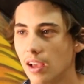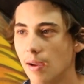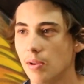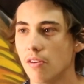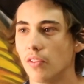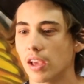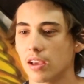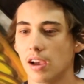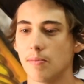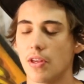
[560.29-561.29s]
I'm not like
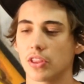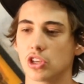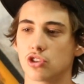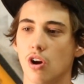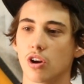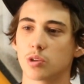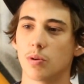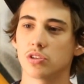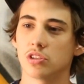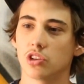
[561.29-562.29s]
the strongest
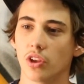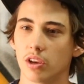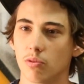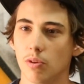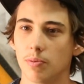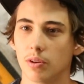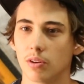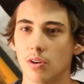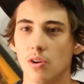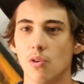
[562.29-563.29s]
person, so like whipping
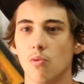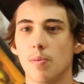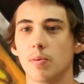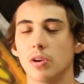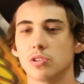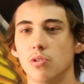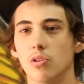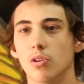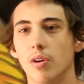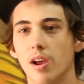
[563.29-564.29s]
my
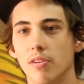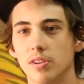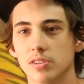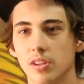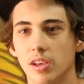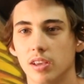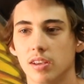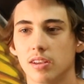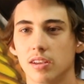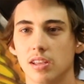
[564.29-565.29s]
scooter around is like,
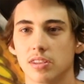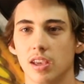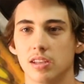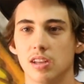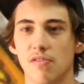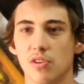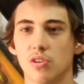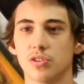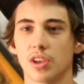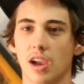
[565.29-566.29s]
it's like
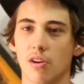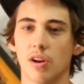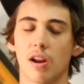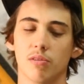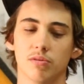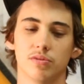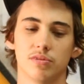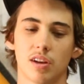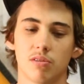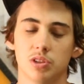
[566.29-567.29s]
difficult. Like I
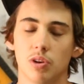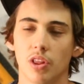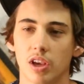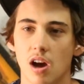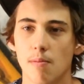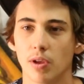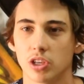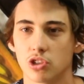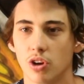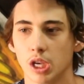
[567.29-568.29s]
don't do any like
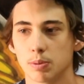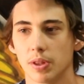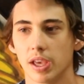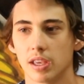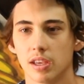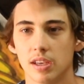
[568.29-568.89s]
complex tricks, but like